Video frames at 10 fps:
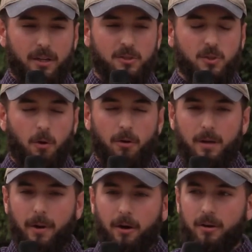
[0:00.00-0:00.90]
read a
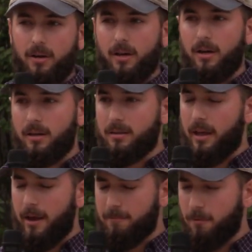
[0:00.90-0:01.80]
story about a
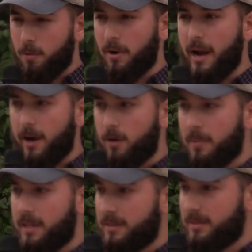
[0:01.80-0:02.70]
former
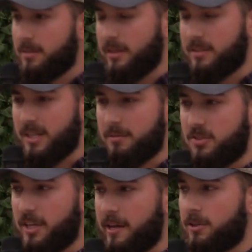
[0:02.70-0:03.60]
airman. His name is
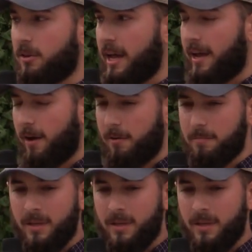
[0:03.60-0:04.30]
Daniel Hale.